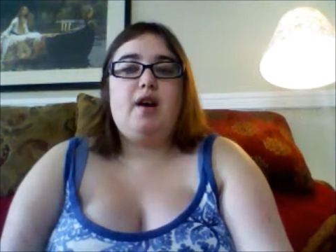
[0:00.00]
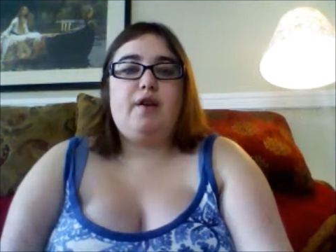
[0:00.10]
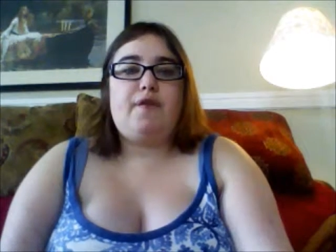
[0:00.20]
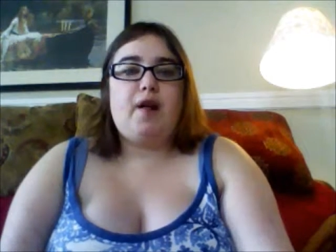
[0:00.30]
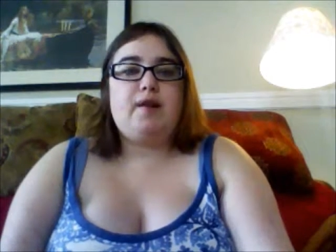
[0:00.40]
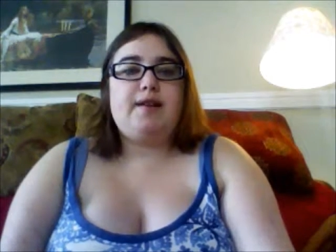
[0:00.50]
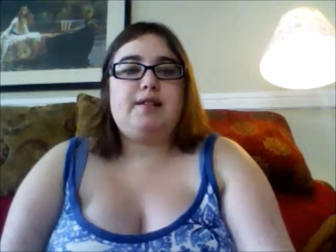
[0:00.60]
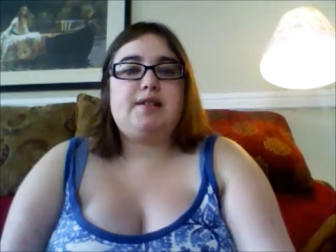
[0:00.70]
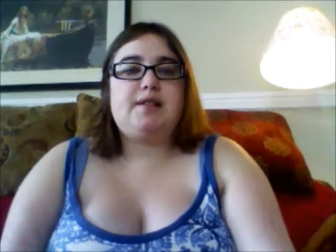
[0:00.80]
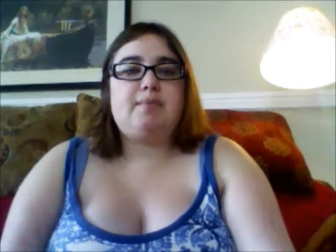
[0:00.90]
The following
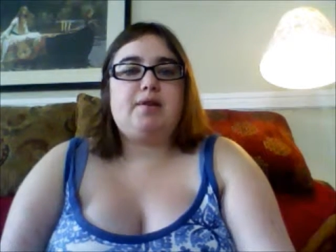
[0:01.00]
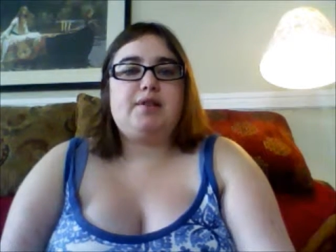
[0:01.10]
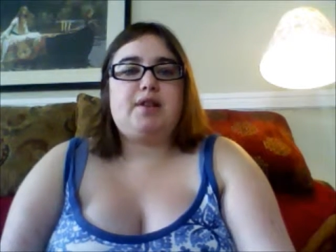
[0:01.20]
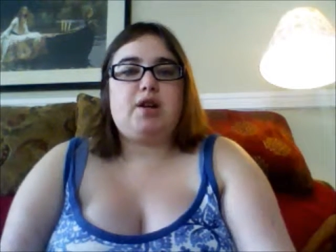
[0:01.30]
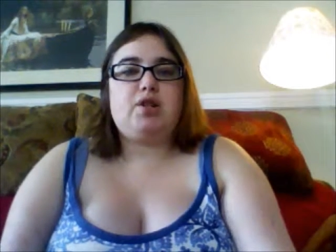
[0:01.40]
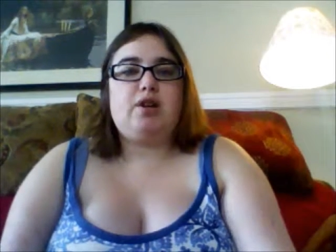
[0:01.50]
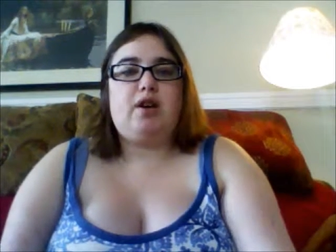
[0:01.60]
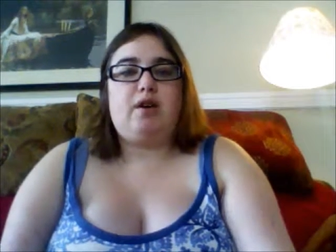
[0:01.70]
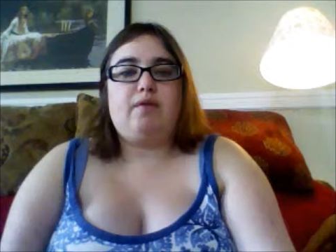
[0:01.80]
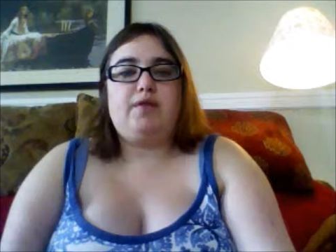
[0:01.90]
is a small discussion
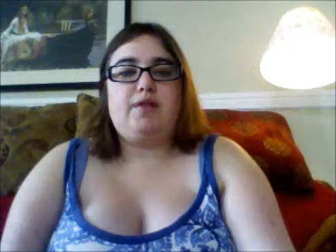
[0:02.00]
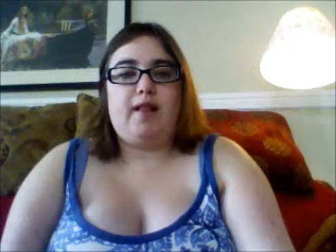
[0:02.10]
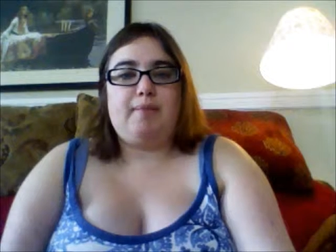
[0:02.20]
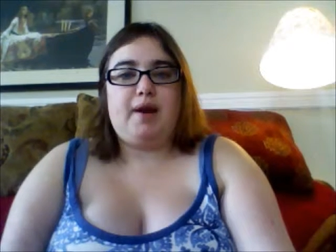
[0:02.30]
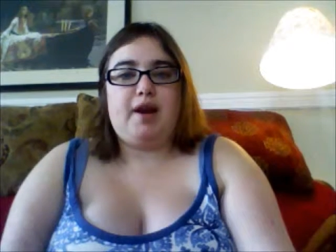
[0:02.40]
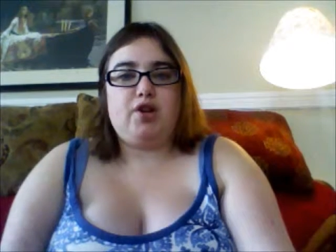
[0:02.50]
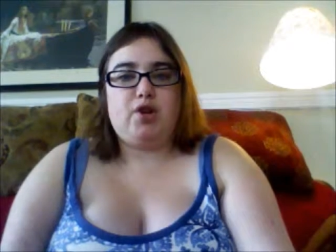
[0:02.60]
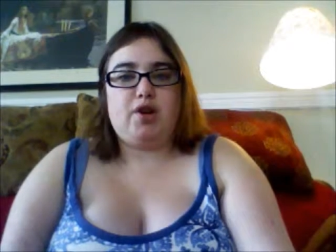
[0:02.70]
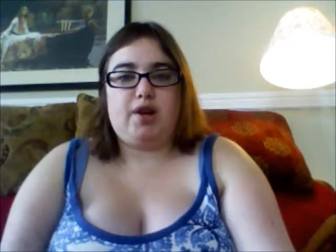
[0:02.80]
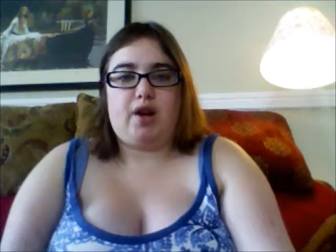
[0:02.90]
of developing and
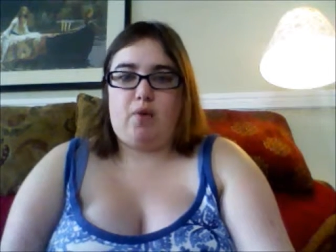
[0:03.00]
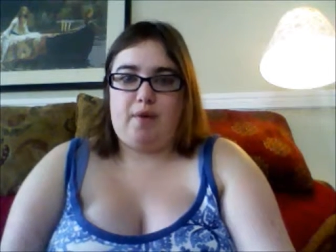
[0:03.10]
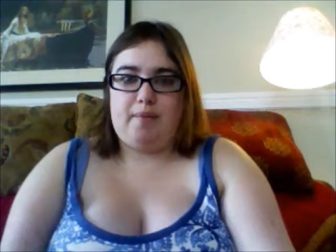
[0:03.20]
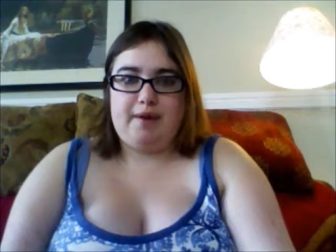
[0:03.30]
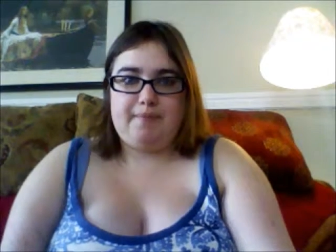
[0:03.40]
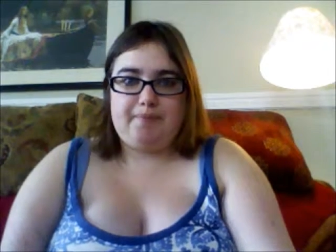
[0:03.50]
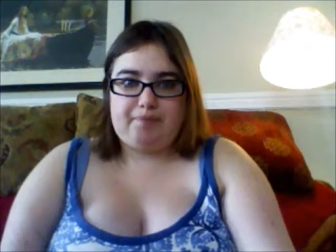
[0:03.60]
trending equipment.